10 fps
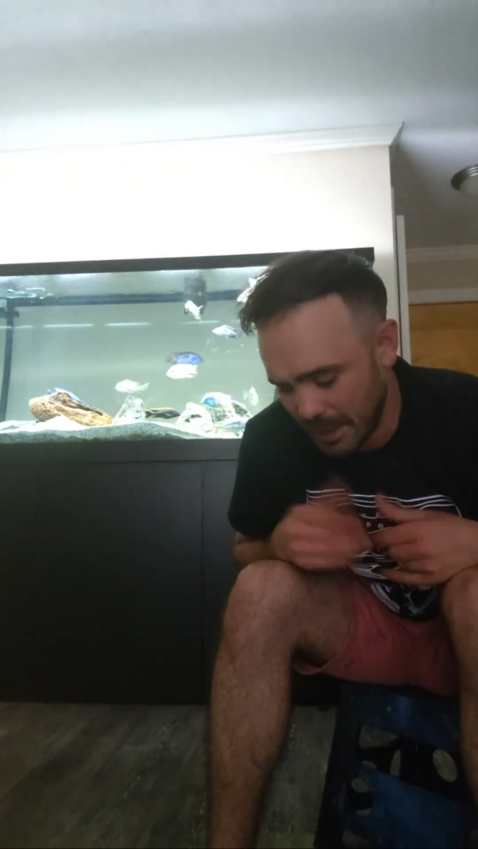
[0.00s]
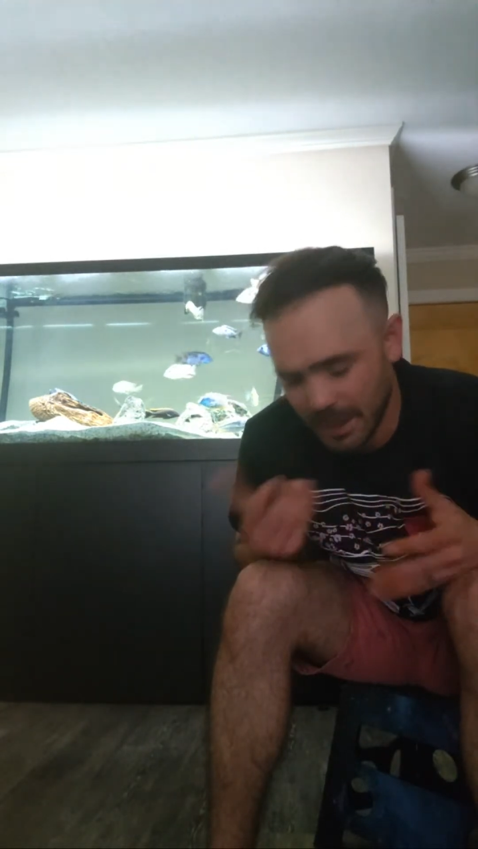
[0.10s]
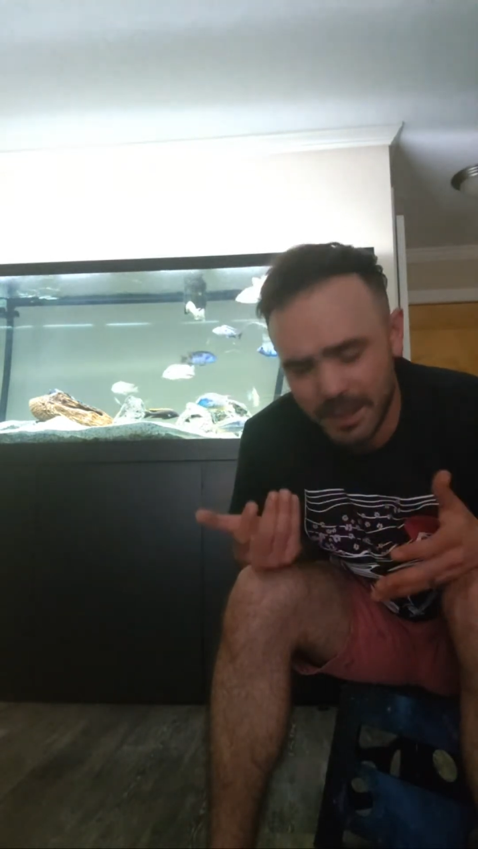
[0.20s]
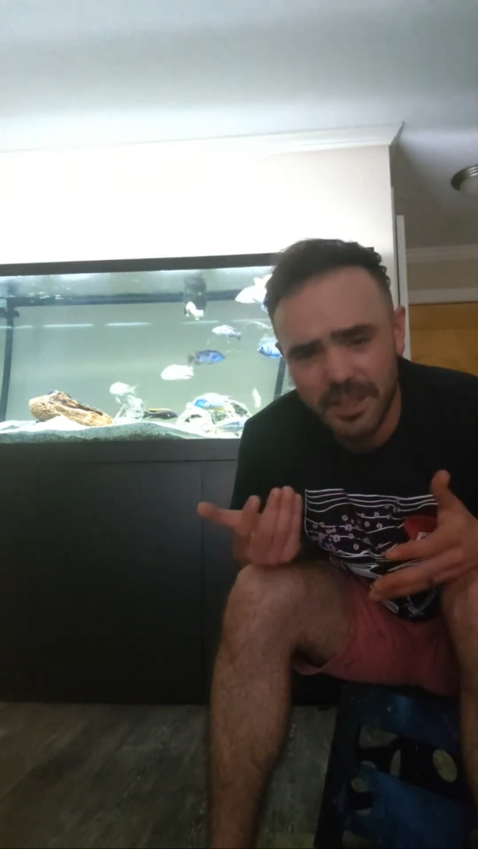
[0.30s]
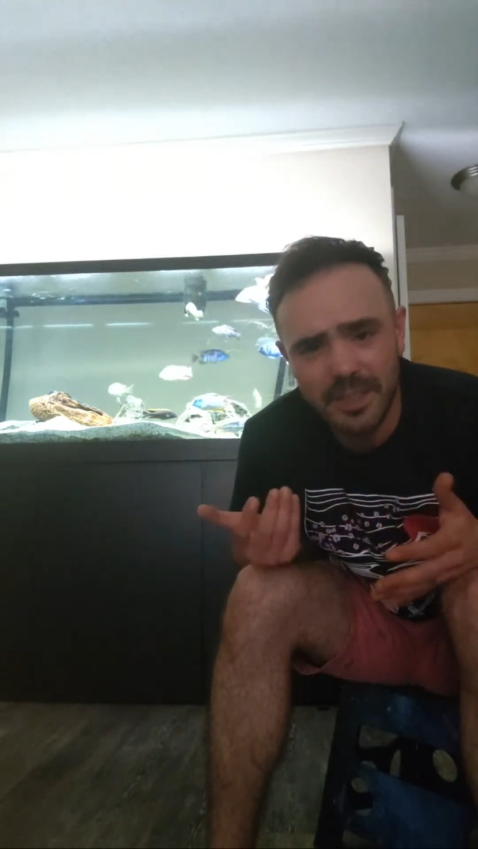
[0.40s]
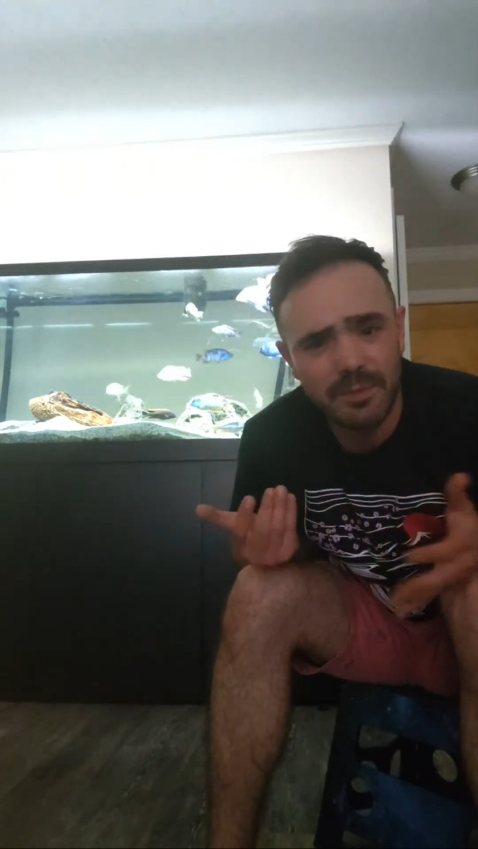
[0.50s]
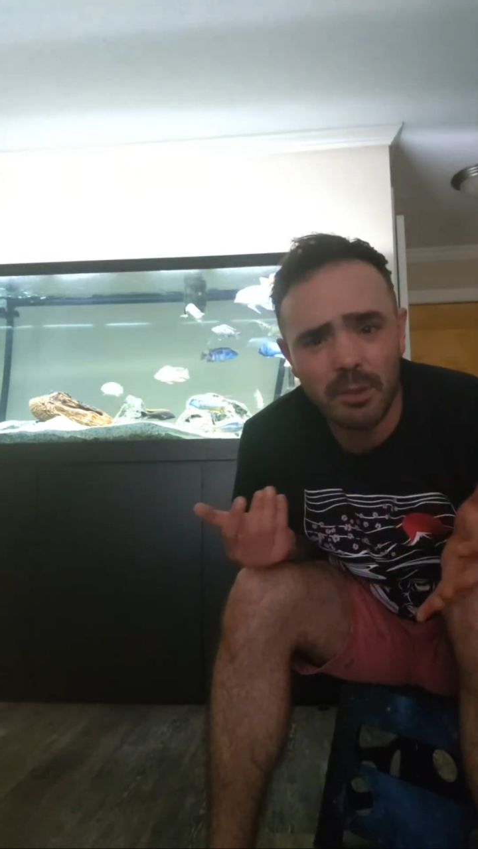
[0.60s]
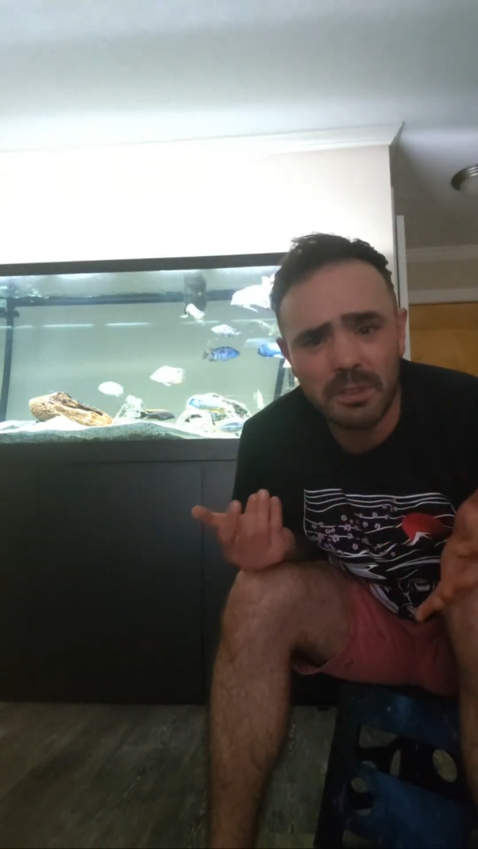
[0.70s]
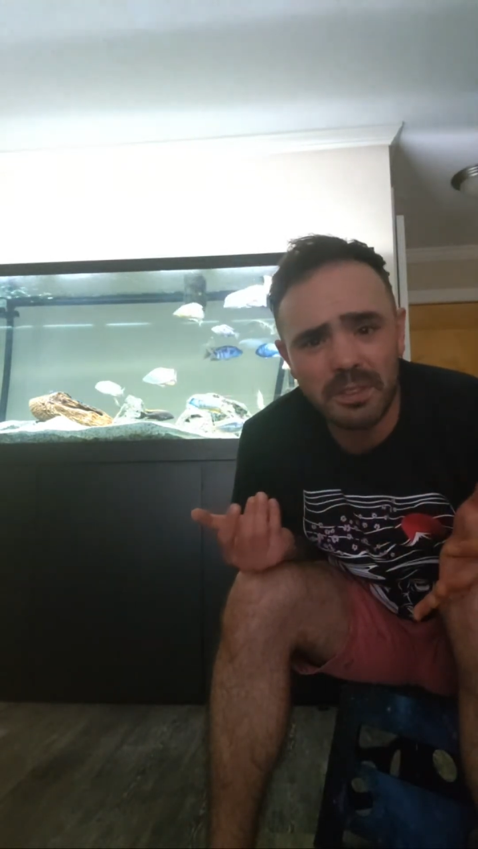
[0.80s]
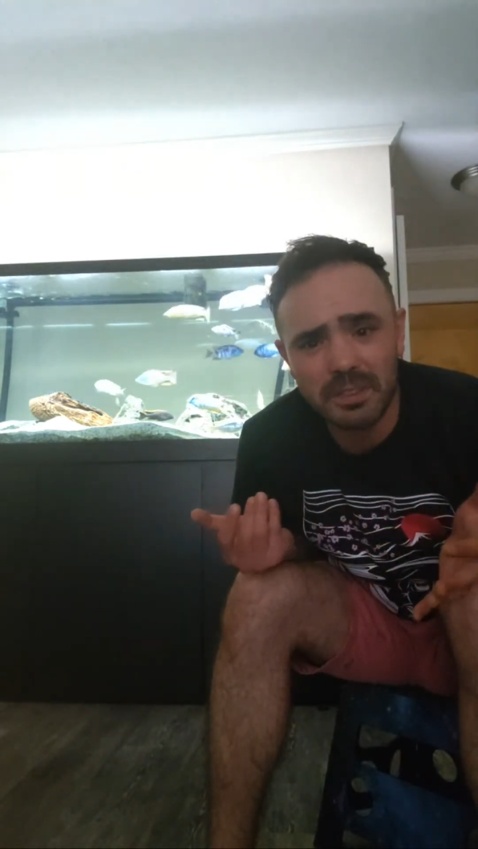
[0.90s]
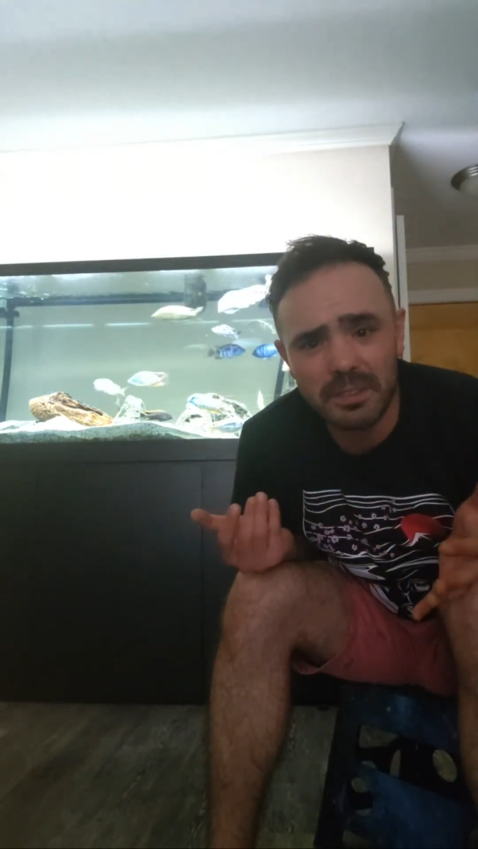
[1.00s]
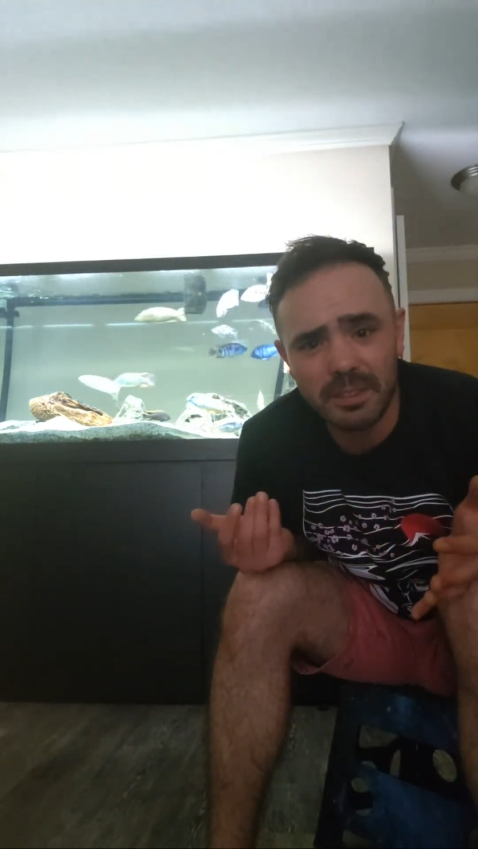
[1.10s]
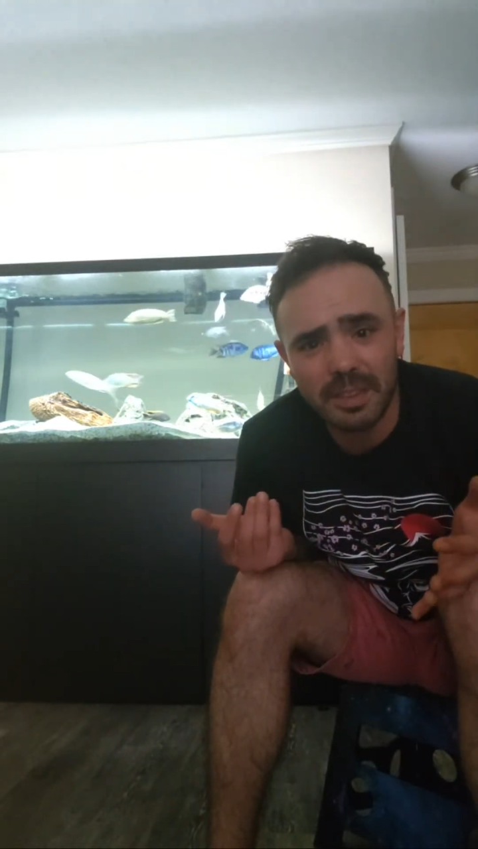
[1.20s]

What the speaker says: it just falls under the